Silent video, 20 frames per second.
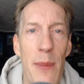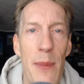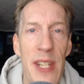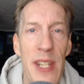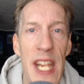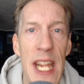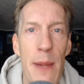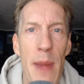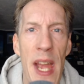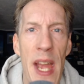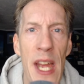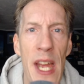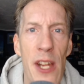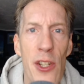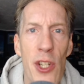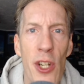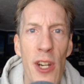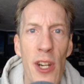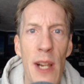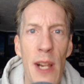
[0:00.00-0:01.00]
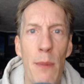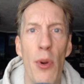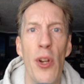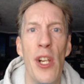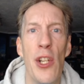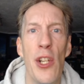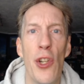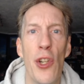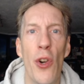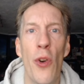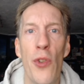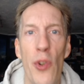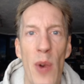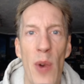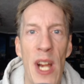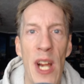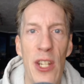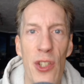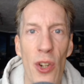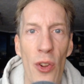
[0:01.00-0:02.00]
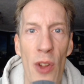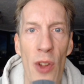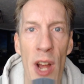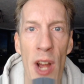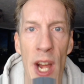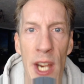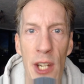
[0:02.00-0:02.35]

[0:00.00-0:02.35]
of day manager and put in your own directional light,